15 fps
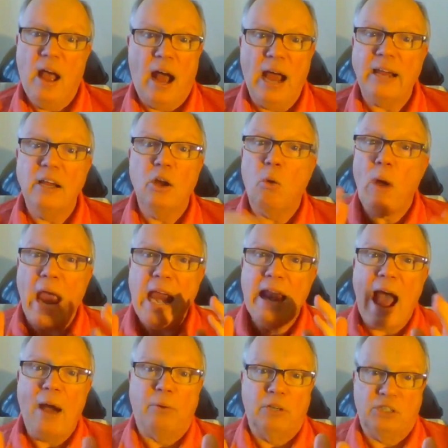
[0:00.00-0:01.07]
I can go eight
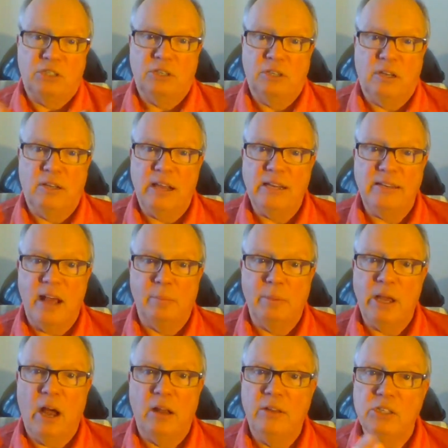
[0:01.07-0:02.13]
hours, they tell
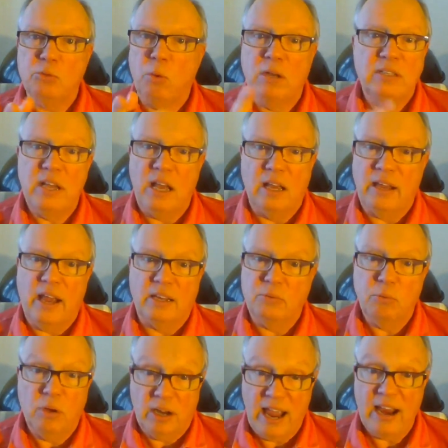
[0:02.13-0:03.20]
me, on this one telecast.
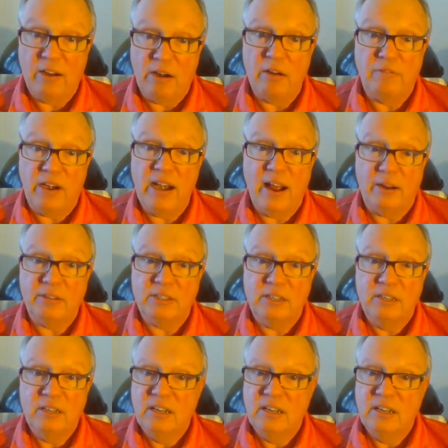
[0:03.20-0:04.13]
We only hang around for eight hours?